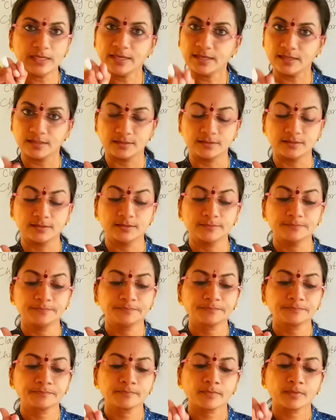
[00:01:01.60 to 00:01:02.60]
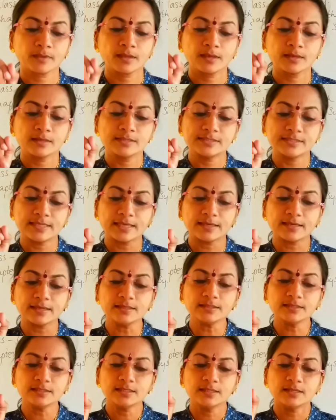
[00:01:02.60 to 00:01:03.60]
earth.
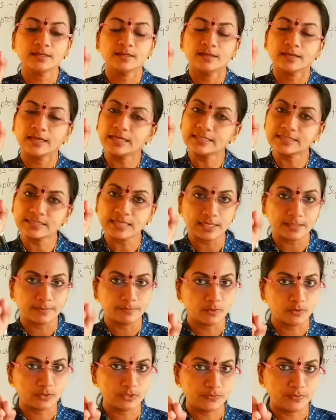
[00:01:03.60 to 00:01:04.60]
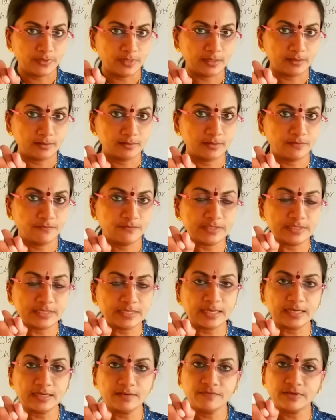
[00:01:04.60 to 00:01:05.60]
Second, its atmosphere. The
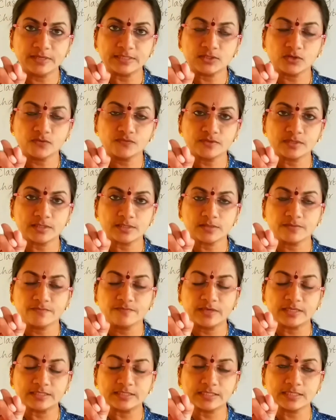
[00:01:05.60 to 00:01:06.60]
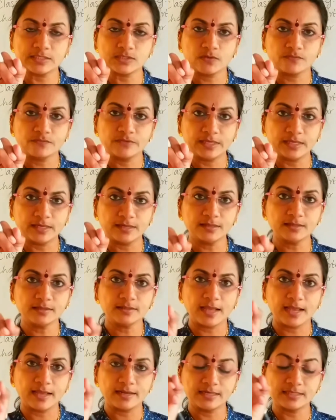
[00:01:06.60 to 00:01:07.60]
physical features of the earth
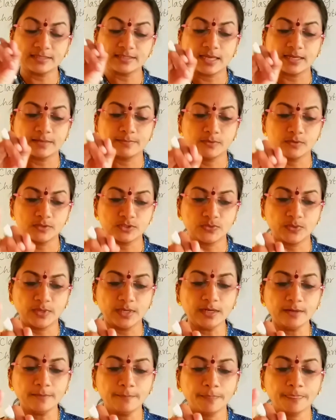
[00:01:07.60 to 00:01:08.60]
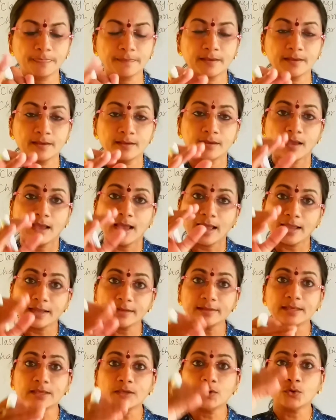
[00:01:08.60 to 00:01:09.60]
and its atmosphere and
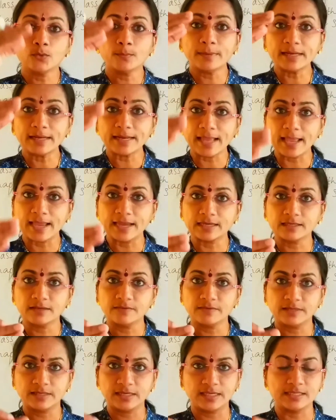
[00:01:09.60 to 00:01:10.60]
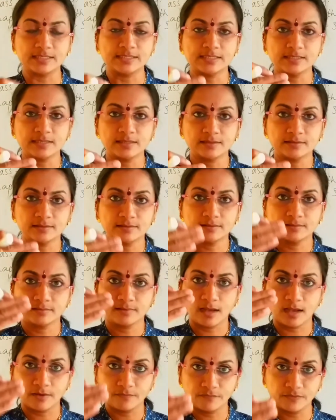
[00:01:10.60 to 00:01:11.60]
the human activities
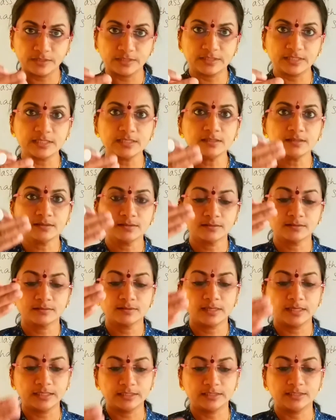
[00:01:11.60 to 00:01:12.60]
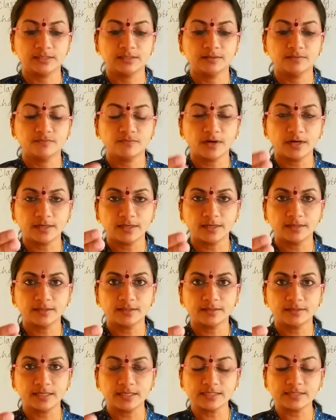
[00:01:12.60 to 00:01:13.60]
affecting it. What are the
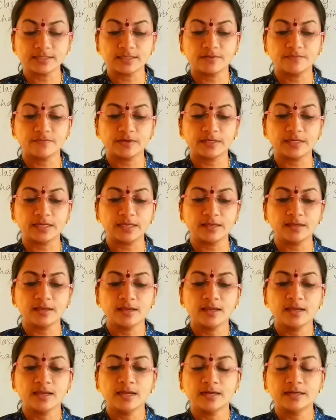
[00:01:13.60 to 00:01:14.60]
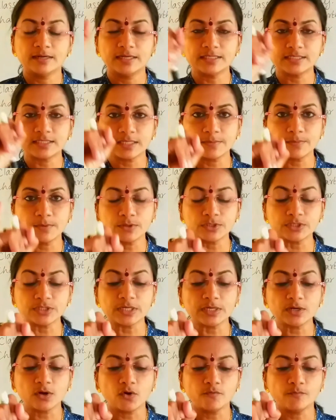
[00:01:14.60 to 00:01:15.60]
things affecting? Distribution
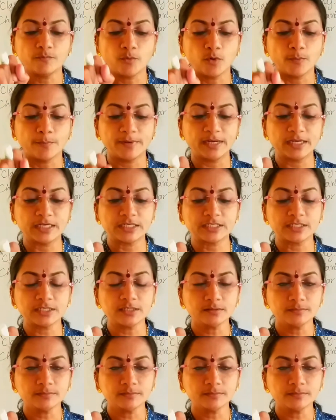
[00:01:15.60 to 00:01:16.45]
of population,